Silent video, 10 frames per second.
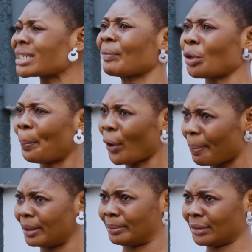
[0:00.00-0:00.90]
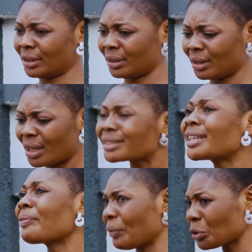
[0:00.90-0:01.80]
is even your problem?
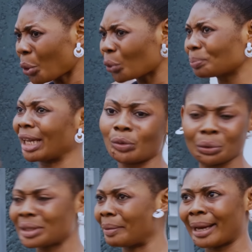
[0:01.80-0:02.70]
They've even told me that you are not a